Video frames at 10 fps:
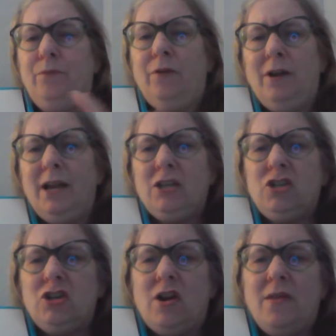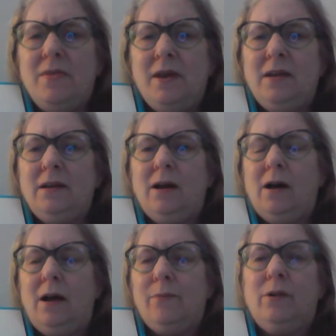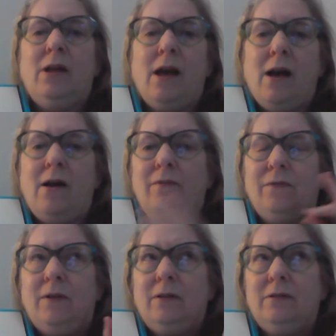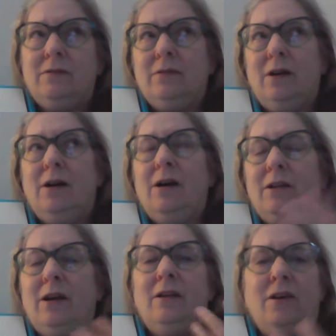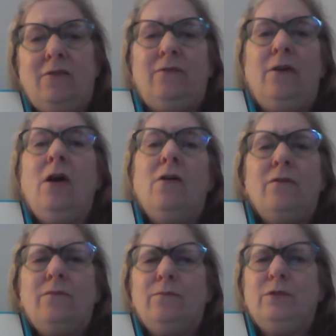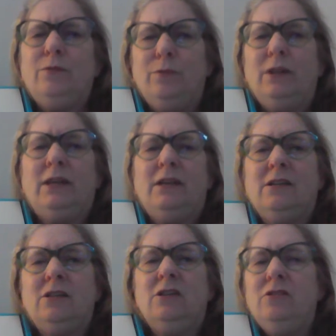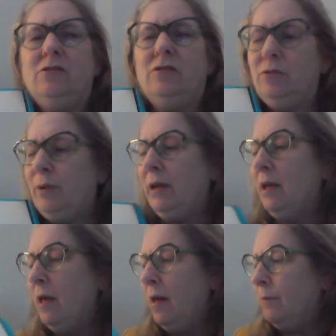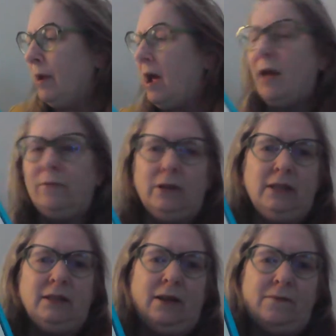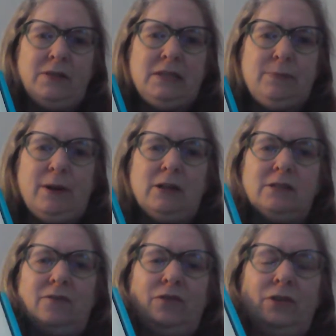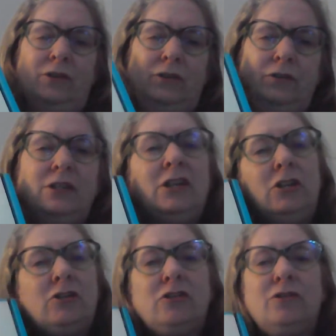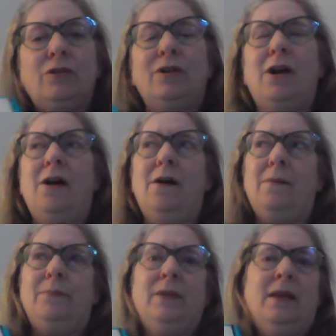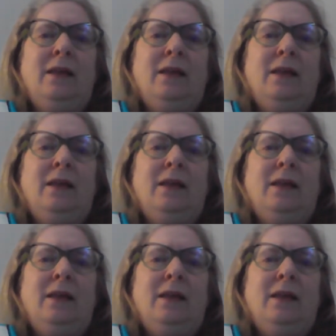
for next year, and then I will have uh, enough to really continue doing. But I really love this box. If you're a new teacher, um,